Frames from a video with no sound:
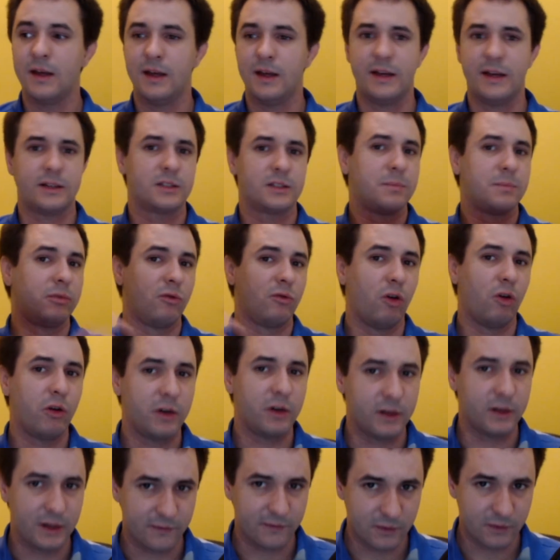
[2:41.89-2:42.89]
explored
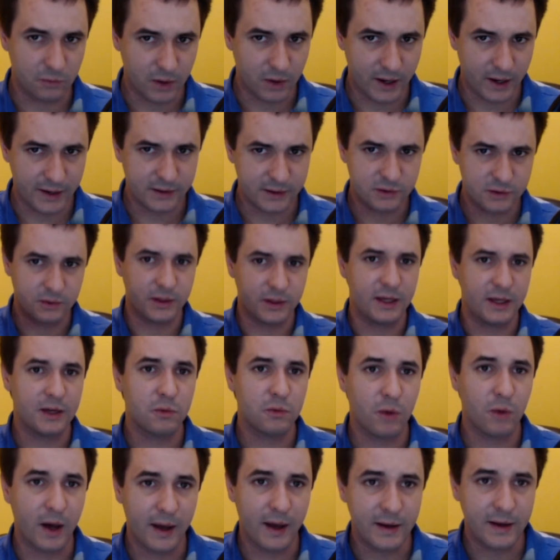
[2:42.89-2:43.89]
in different ways,
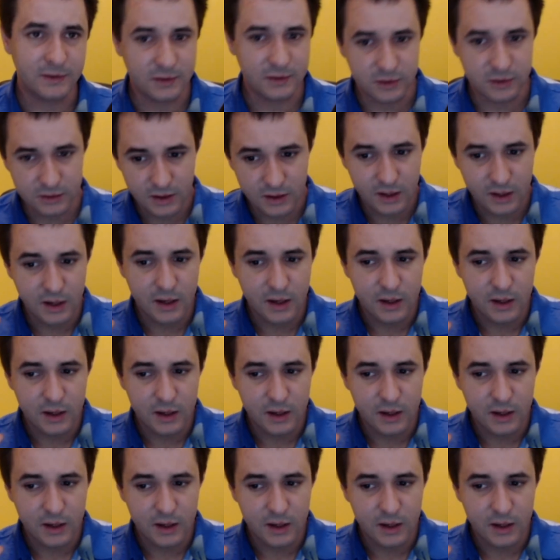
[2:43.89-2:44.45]
unique ways, and just,